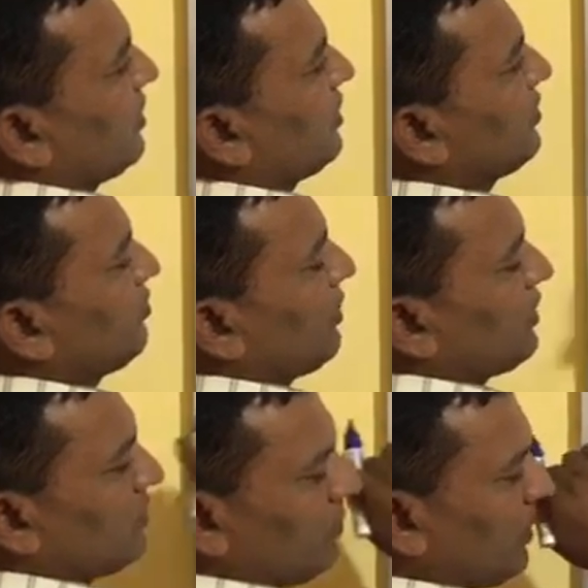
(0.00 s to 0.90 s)
that is
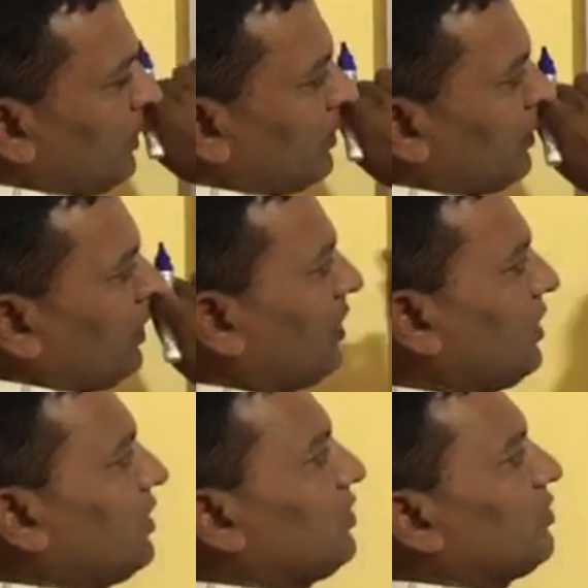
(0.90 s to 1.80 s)
plus minus
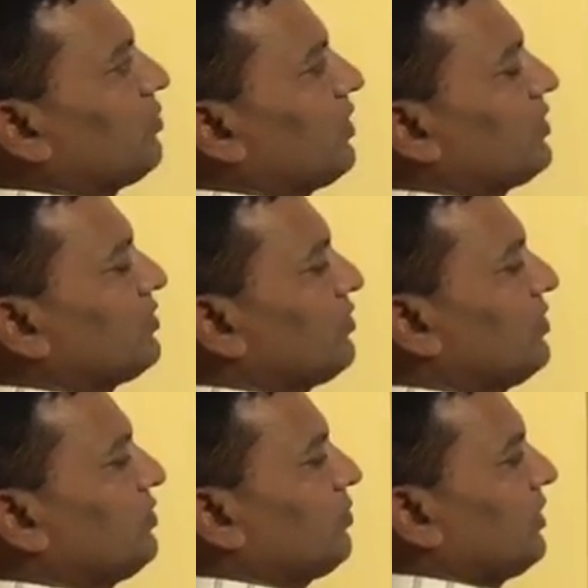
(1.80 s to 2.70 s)
3 into minus 2
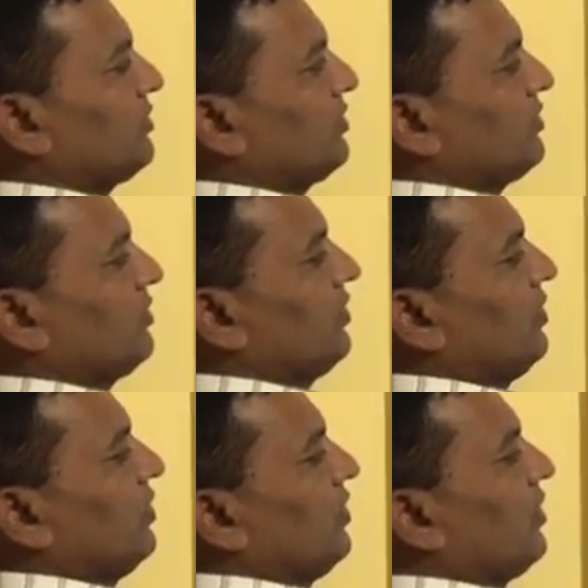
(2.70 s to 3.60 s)
is plus 6.
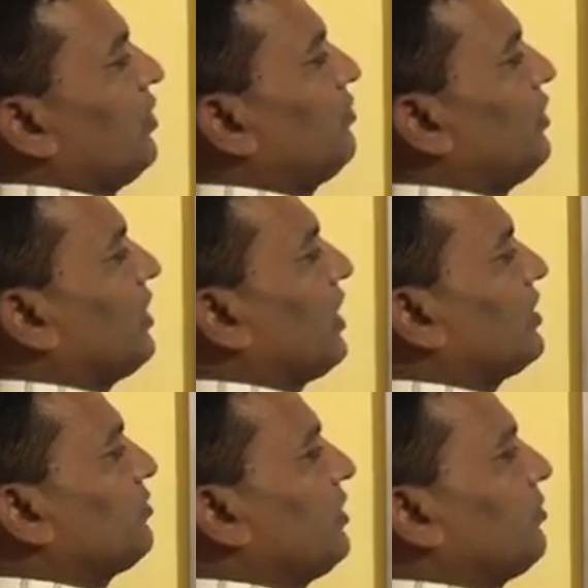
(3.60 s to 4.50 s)
Now we will
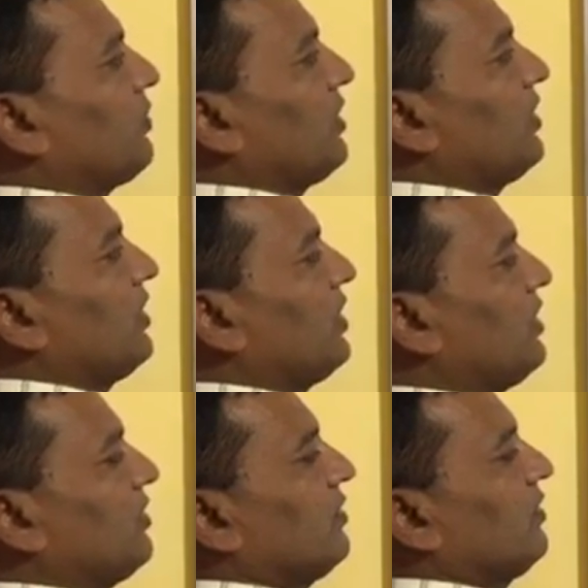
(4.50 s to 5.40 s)
cross multiply
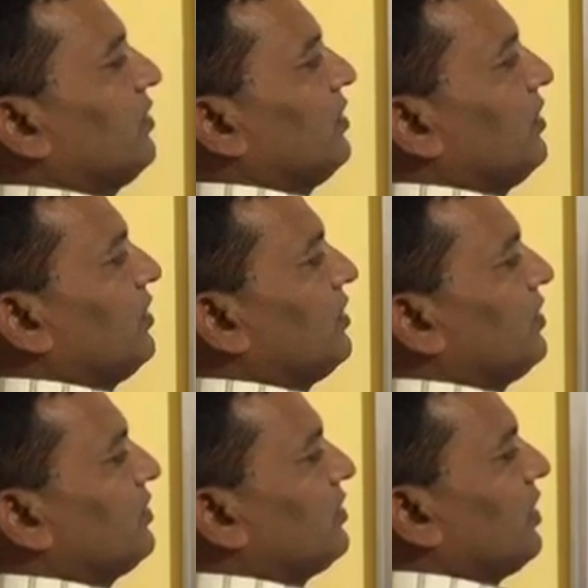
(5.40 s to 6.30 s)
here. It
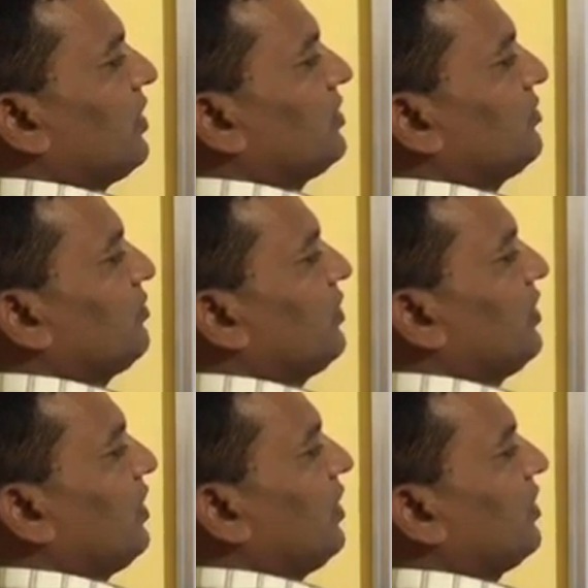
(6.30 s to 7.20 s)
is
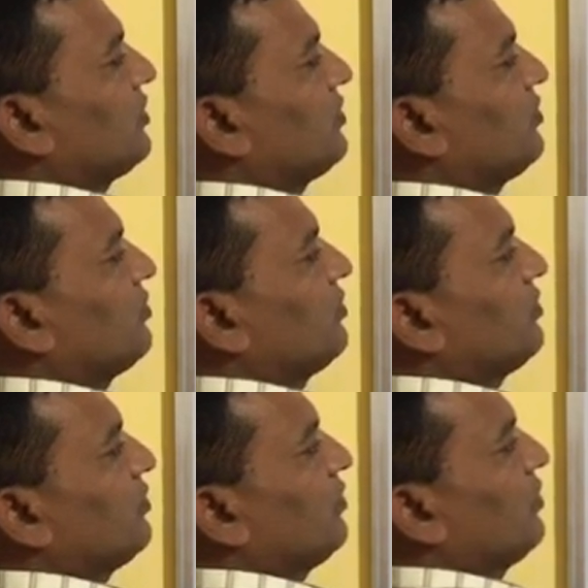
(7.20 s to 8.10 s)
x1 x2
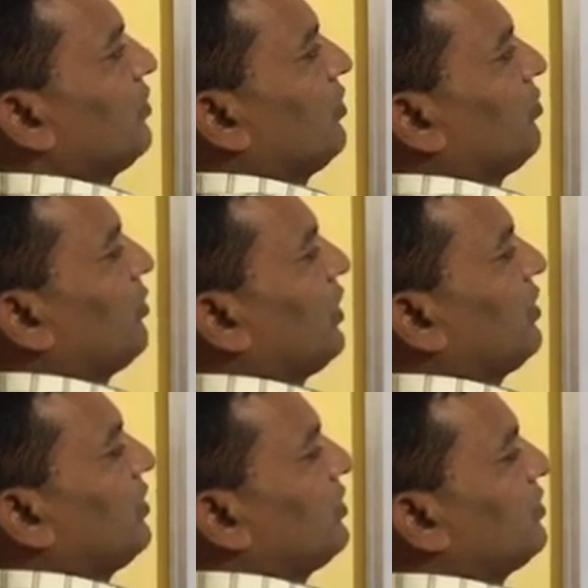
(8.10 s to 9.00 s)

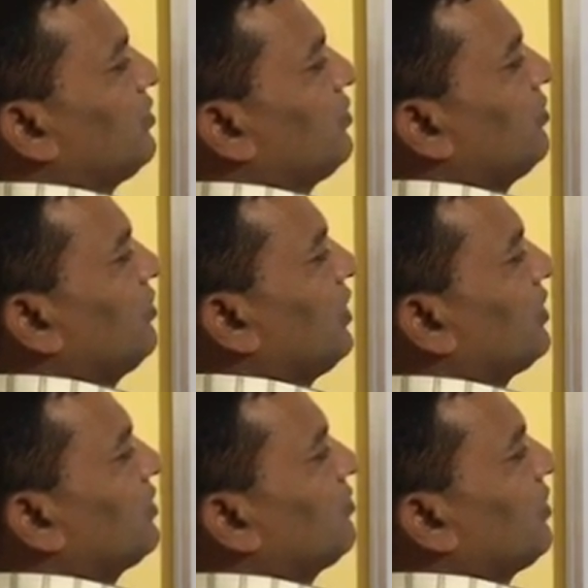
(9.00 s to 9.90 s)
minus
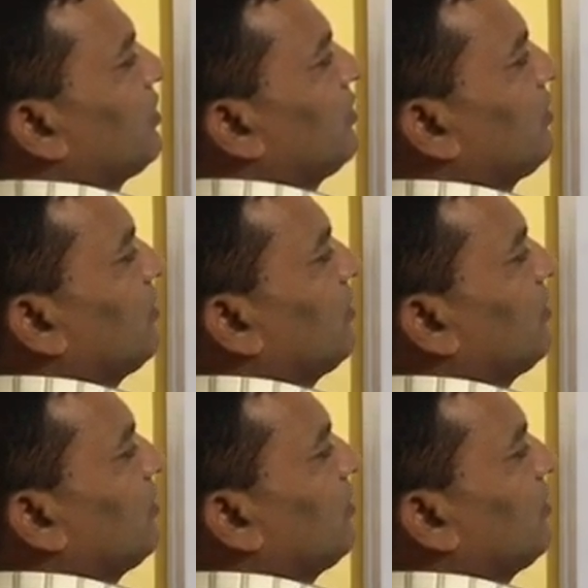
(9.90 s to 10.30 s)
2x1